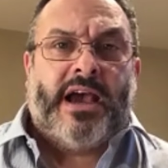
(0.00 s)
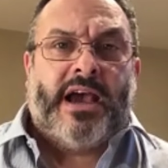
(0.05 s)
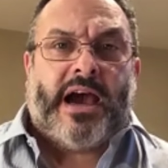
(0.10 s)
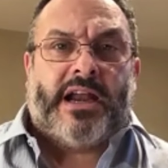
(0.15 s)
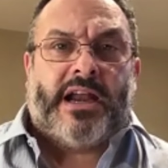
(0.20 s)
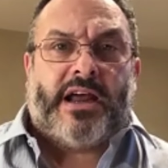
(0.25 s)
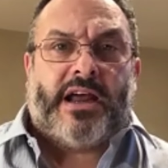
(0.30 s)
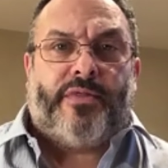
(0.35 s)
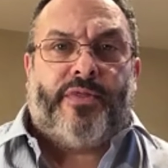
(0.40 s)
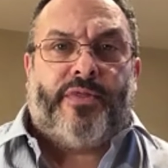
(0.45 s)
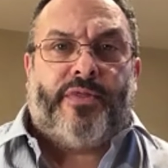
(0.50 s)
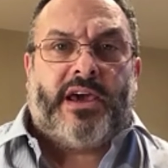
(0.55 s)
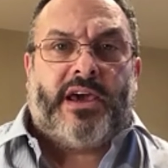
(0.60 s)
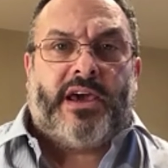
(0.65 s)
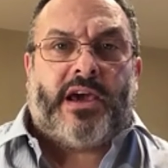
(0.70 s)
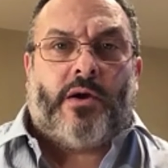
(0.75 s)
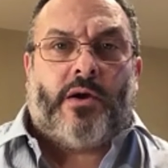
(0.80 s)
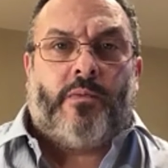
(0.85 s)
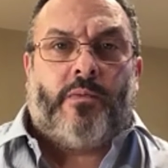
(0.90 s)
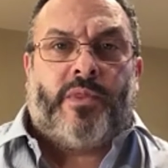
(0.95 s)
And I think
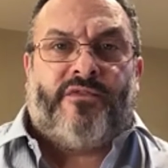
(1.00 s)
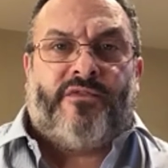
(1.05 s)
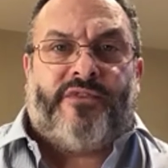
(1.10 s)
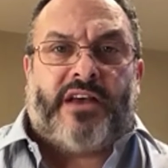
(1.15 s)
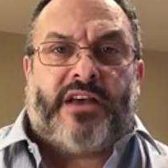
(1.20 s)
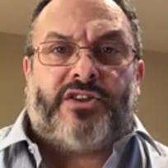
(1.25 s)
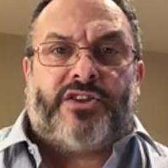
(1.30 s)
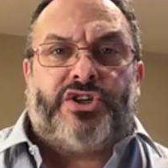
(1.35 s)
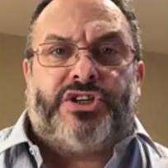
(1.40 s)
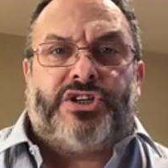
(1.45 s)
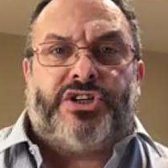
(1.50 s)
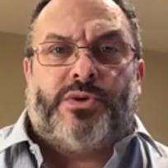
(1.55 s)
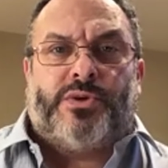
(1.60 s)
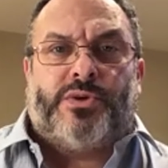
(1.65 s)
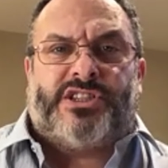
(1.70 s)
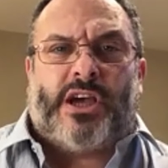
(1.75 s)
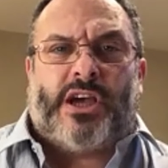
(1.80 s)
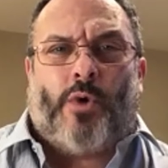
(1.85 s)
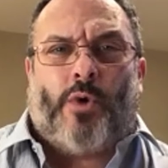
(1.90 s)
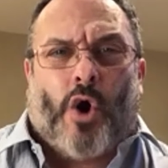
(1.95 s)
the fact that she was
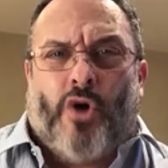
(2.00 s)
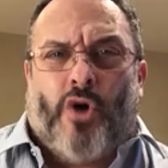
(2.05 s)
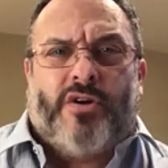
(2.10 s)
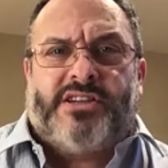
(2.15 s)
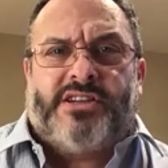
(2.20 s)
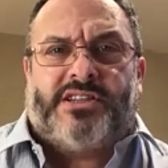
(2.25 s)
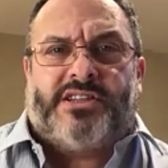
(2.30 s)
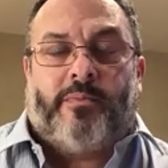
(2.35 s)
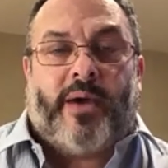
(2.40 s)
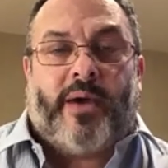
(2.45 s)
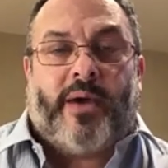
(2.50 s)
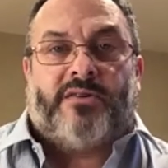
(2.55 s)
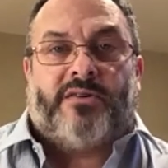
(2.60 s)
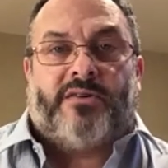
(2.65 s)
so honest about